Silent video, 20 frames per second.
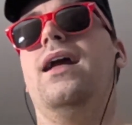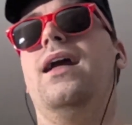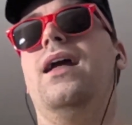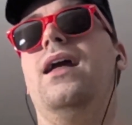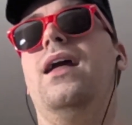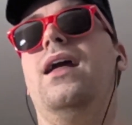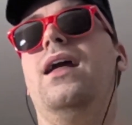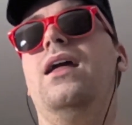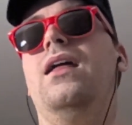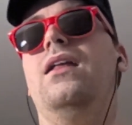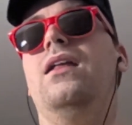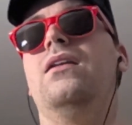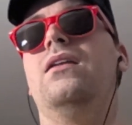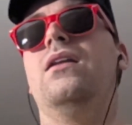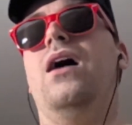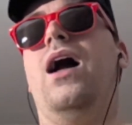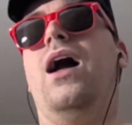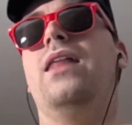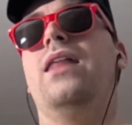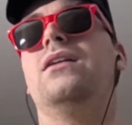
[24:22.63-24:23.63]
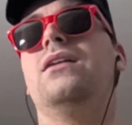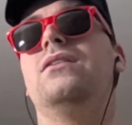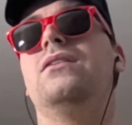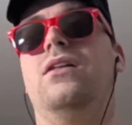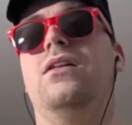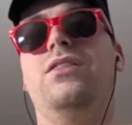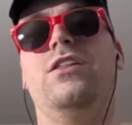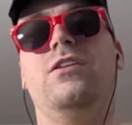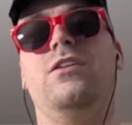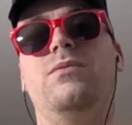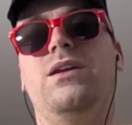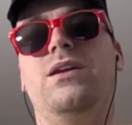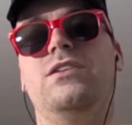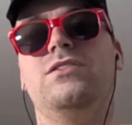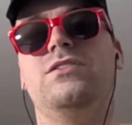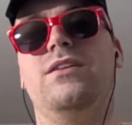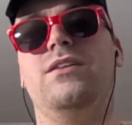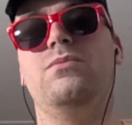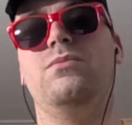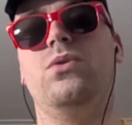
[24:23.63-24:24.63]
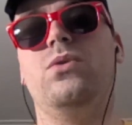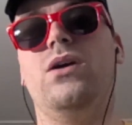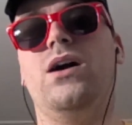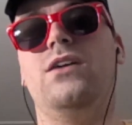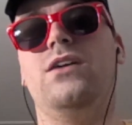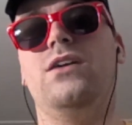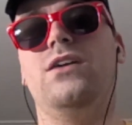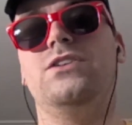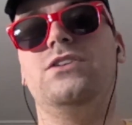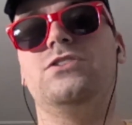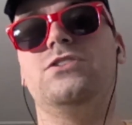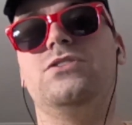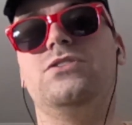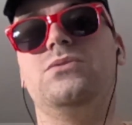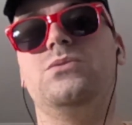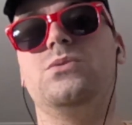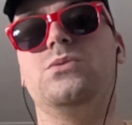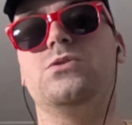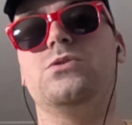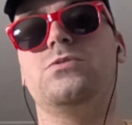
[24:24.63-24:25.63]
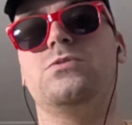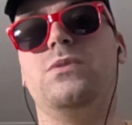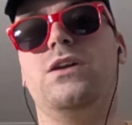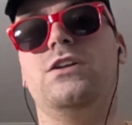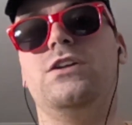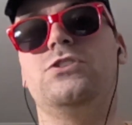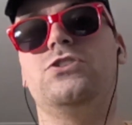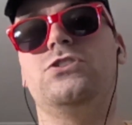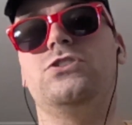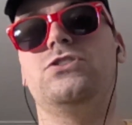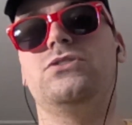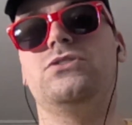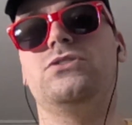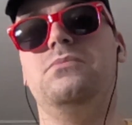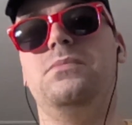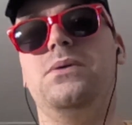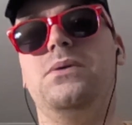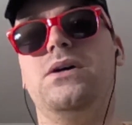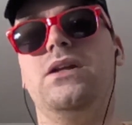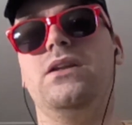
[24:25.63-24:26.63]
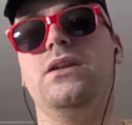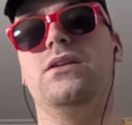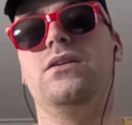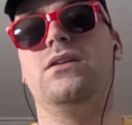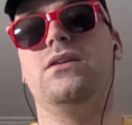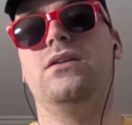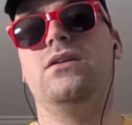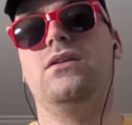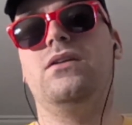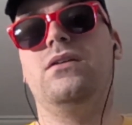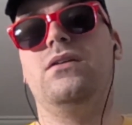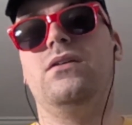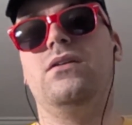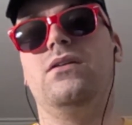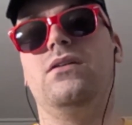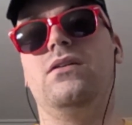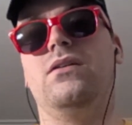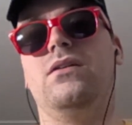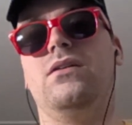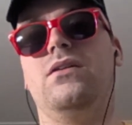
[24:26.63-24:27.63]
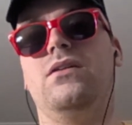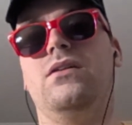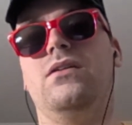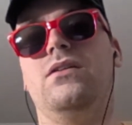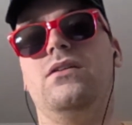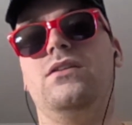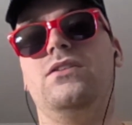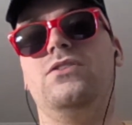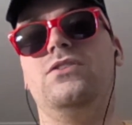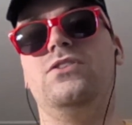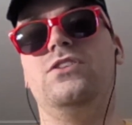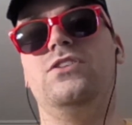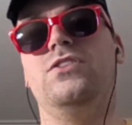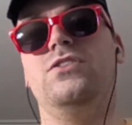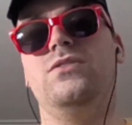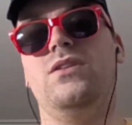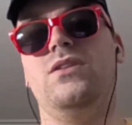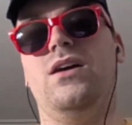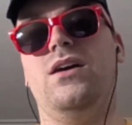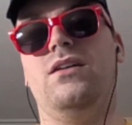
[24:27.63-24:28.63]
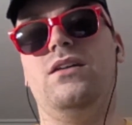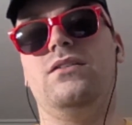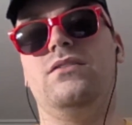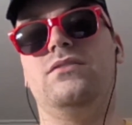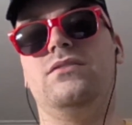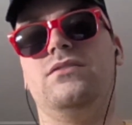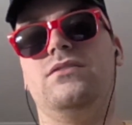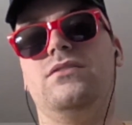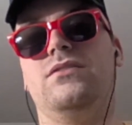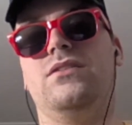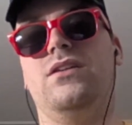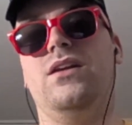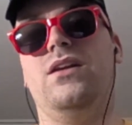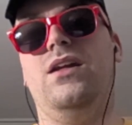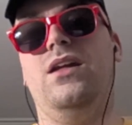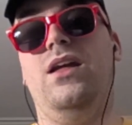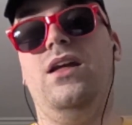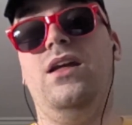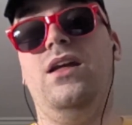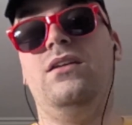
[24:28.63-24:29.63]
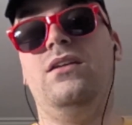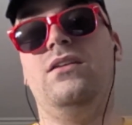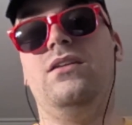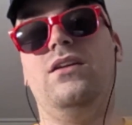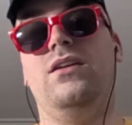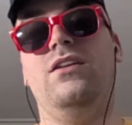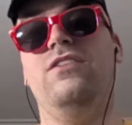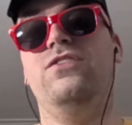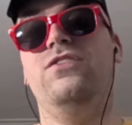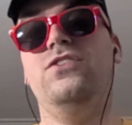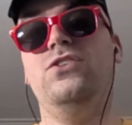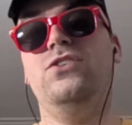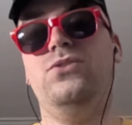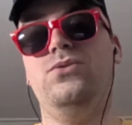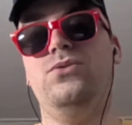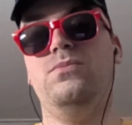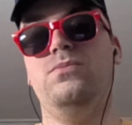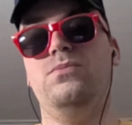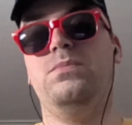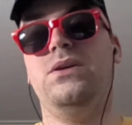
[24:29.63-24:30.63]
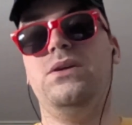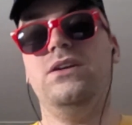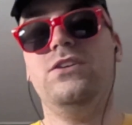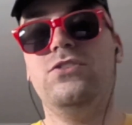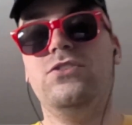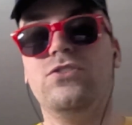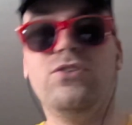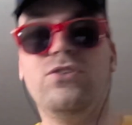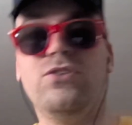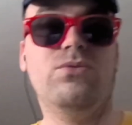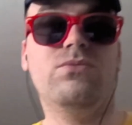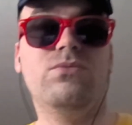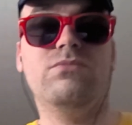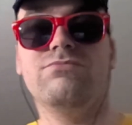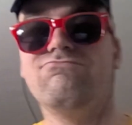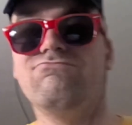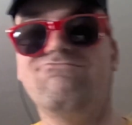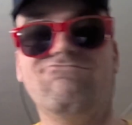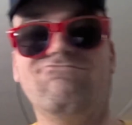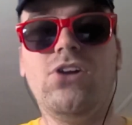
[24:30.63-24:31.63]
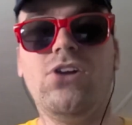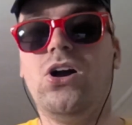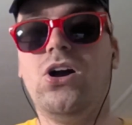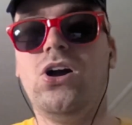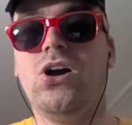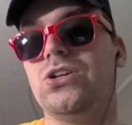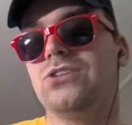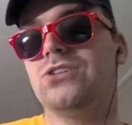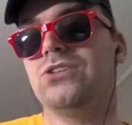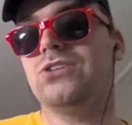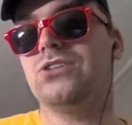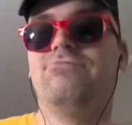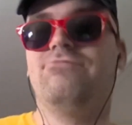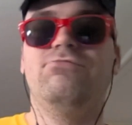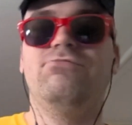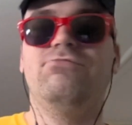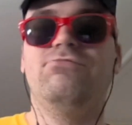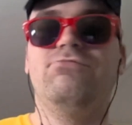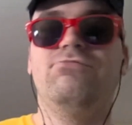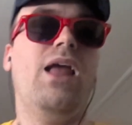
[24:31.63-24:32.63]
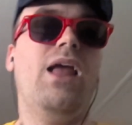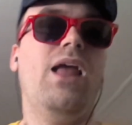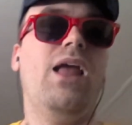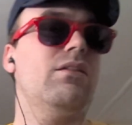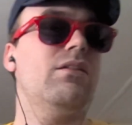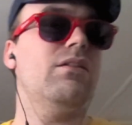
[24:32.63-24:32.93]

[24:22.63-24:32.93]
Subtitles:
And I think nothing makes that more obvious than Warsmash, but you can do that. And if you pick your own art formats